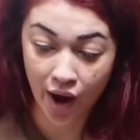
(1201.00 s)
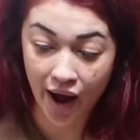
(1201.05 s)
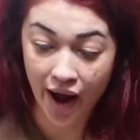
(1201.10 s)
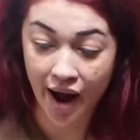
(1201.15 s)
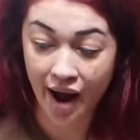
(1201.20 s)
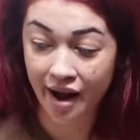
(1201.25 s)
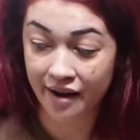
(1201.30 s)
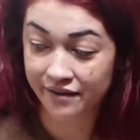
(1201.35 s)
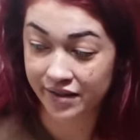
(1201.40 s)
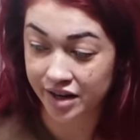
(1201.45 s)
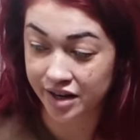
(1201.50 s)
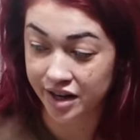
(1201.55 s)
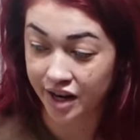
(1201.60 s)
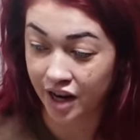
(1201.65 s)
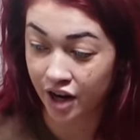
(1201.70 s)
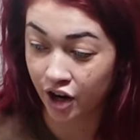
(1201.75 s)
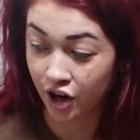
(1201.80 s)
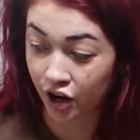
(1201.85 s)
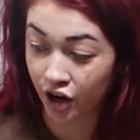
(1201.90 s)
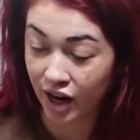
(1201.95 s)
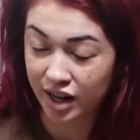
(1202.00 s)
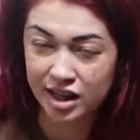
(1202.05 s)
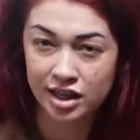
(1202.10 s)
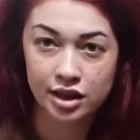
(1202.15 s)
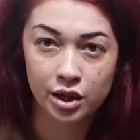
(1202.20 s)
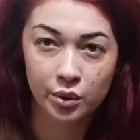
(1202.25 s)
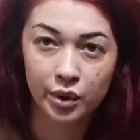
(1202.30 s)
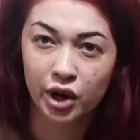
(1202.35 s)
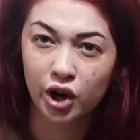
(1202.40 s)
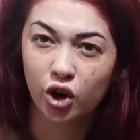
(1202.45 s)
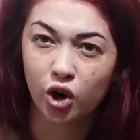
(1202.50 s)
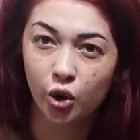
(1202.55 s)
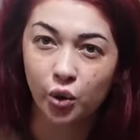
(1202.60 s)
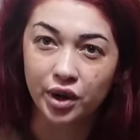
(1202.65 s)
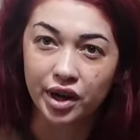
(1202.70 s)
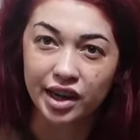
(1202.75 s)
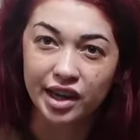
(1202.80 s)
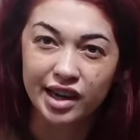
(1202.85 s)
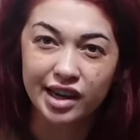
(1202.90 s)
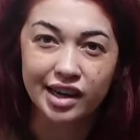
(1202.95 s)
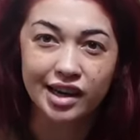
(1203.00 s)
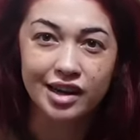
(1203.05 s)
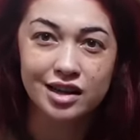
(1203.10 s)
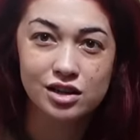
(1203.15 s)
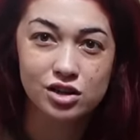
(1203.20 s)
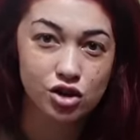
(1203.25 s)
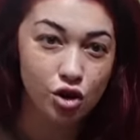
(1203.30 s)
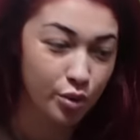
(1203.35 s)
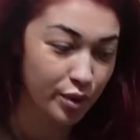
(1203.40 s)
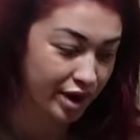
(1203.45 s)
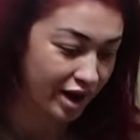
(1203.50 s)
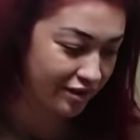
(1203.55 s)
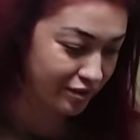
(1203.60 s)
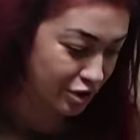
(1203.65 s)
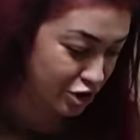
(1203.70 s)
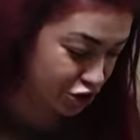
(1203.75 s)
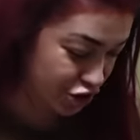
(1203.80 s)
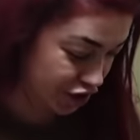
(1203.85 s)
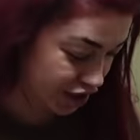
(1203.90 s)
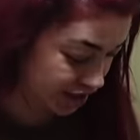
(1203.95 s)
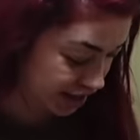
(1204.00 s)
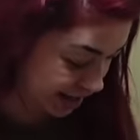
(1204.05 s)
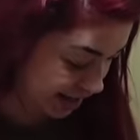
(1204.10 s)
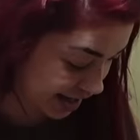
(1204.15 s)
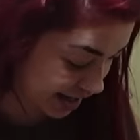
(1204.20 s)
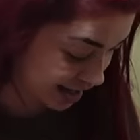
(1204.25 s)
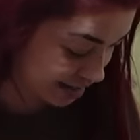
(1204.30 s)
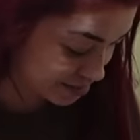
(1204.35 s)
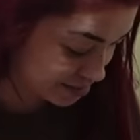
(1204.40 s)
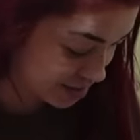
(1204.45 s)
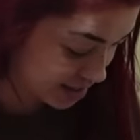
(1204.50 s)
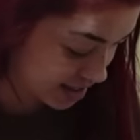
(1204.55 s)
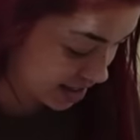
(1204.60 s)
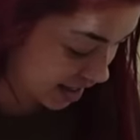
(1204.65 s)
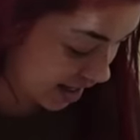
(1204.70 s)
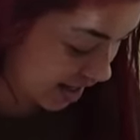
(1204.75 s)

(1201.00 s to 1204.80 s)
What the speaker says: have dinner. I think they want to go eat. So whenever she leaves,